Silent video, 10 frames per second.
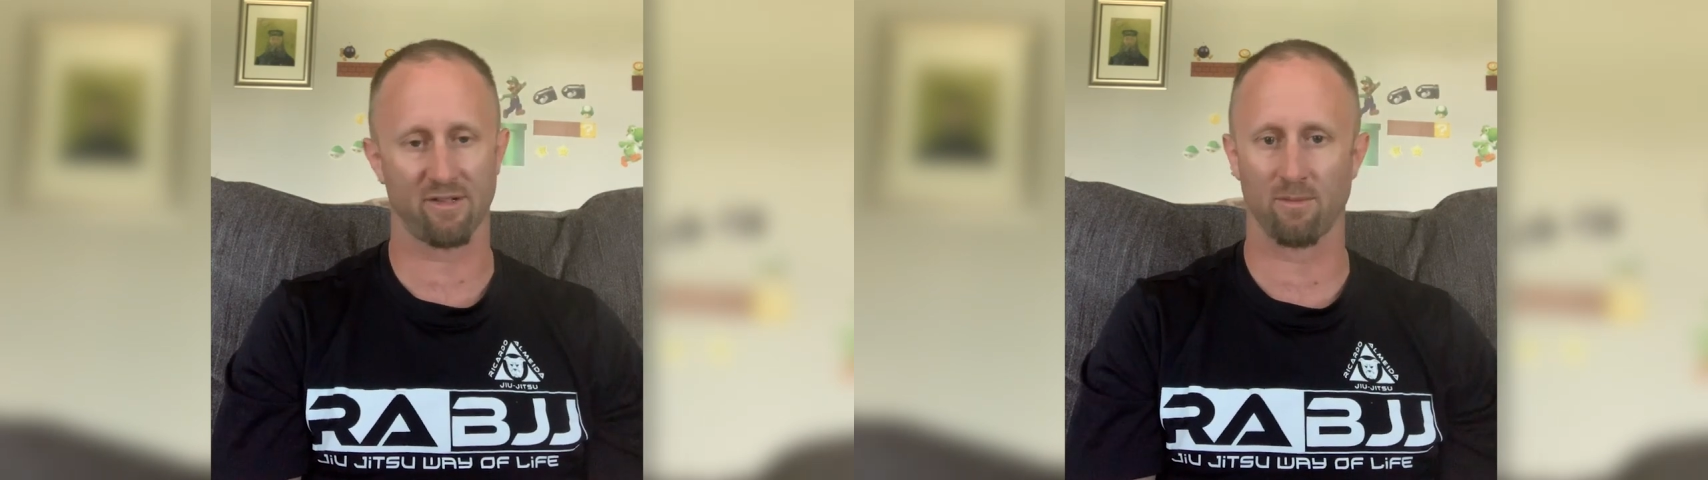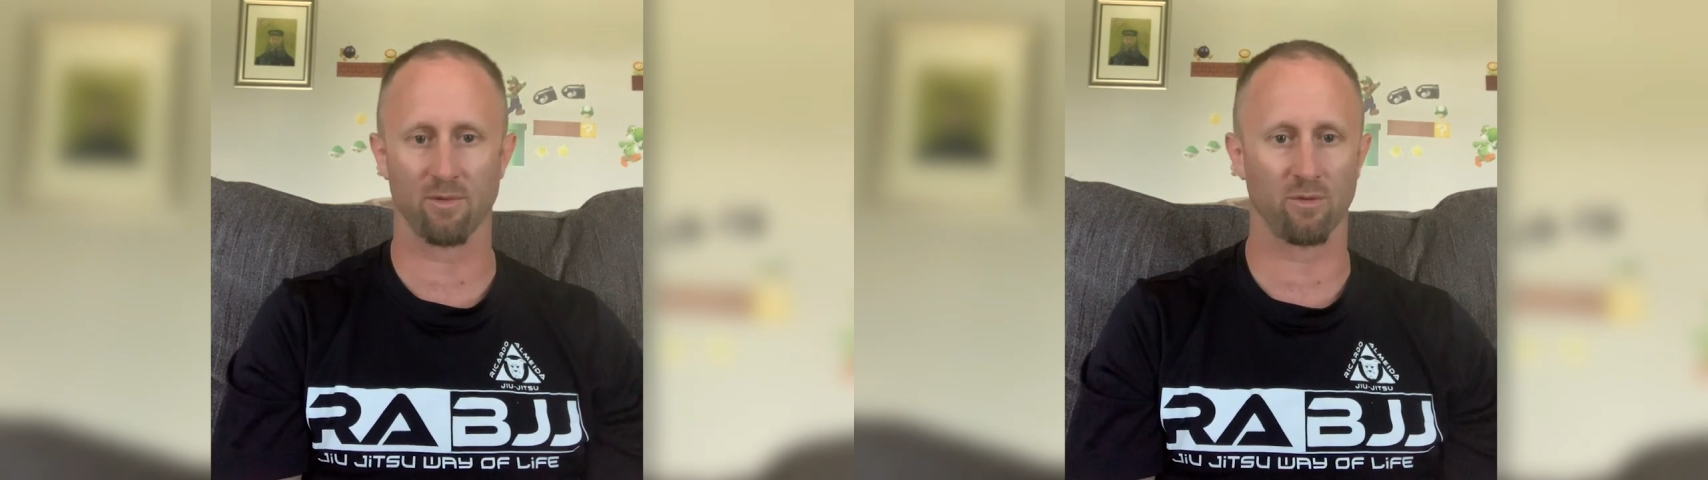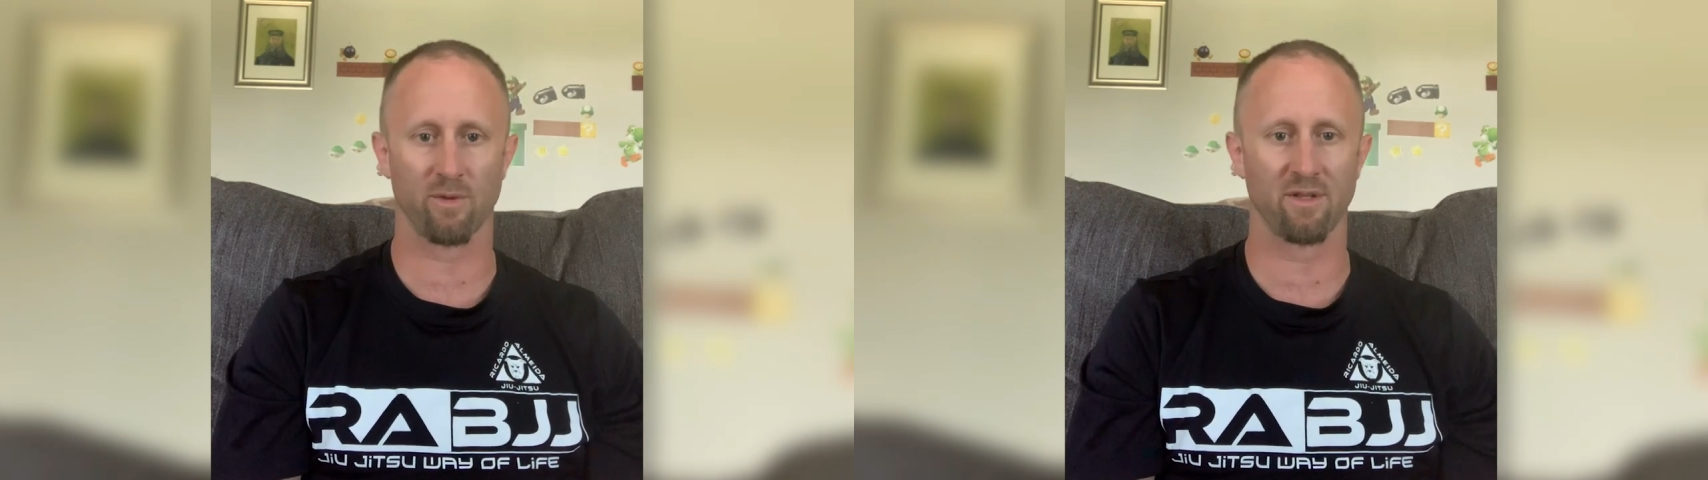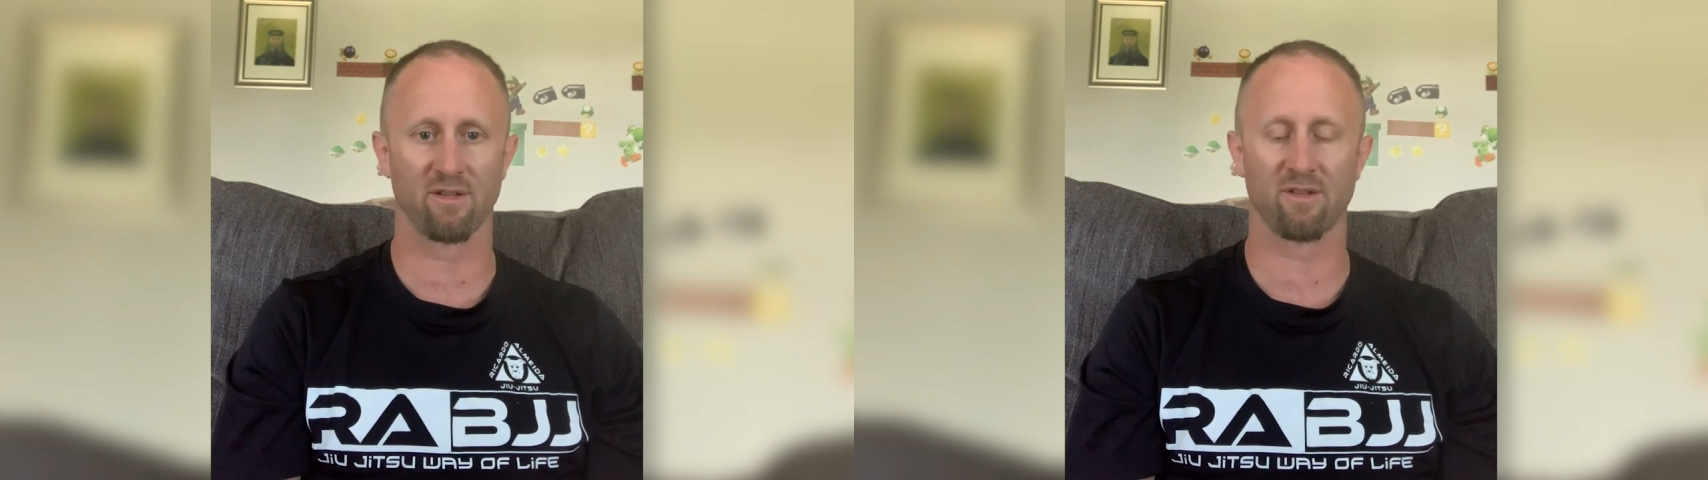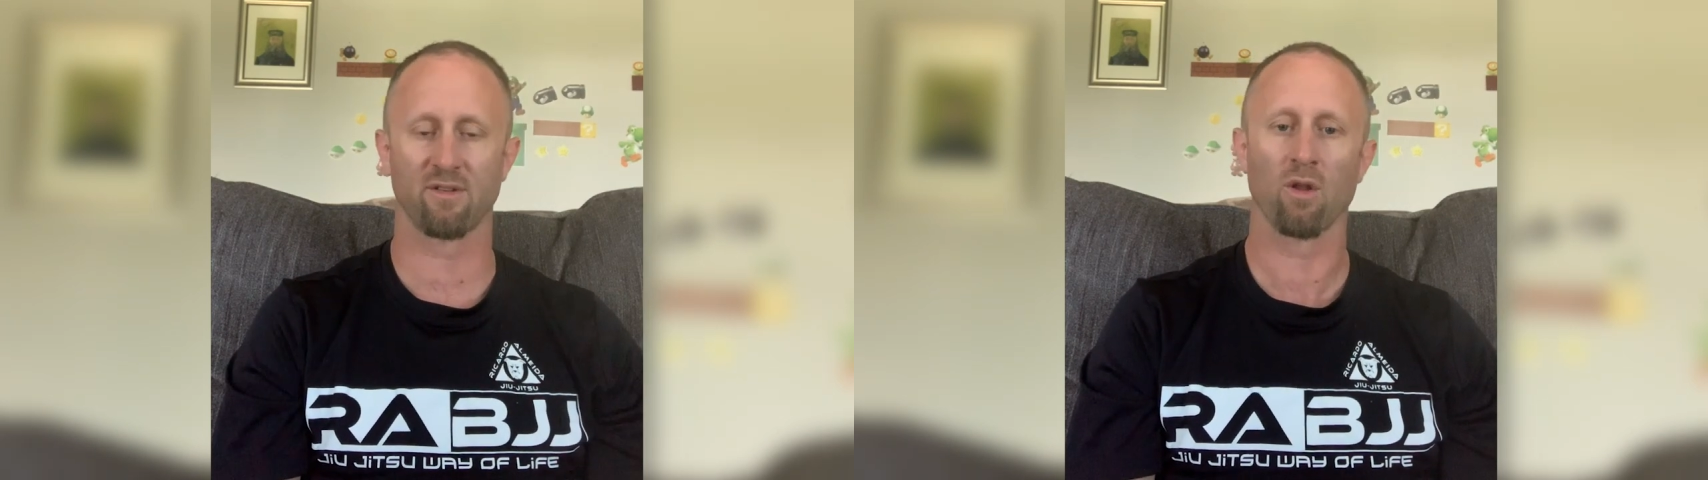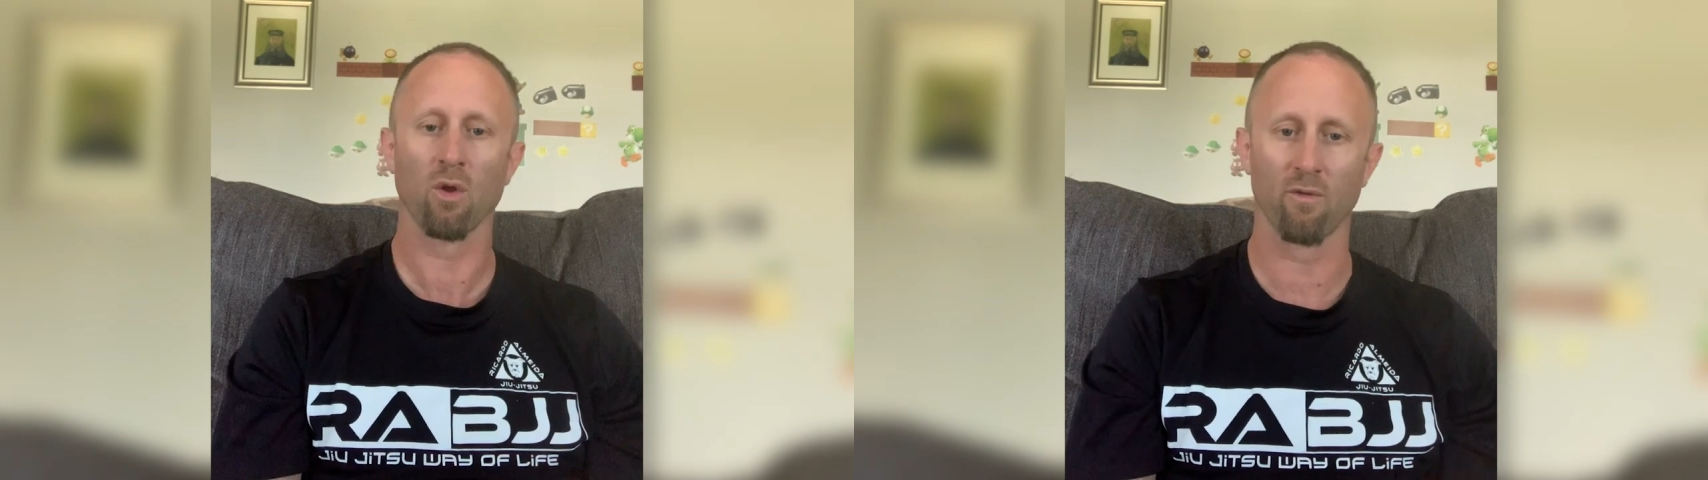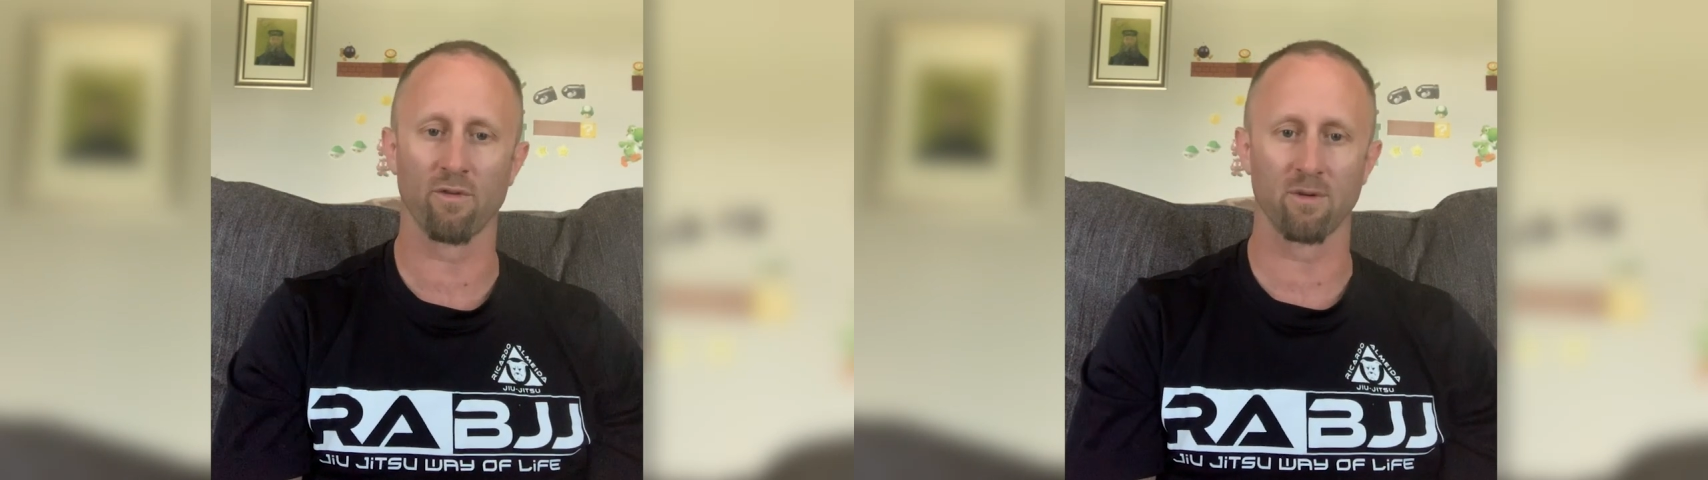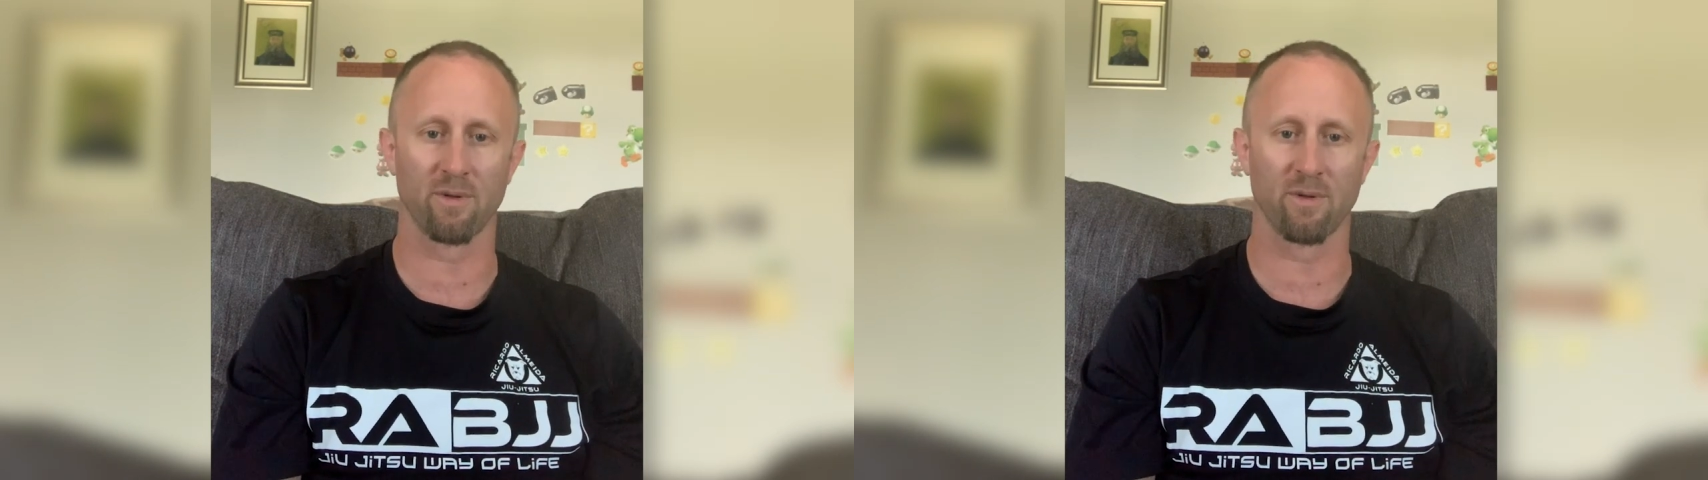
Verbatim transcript: similar when this is all over.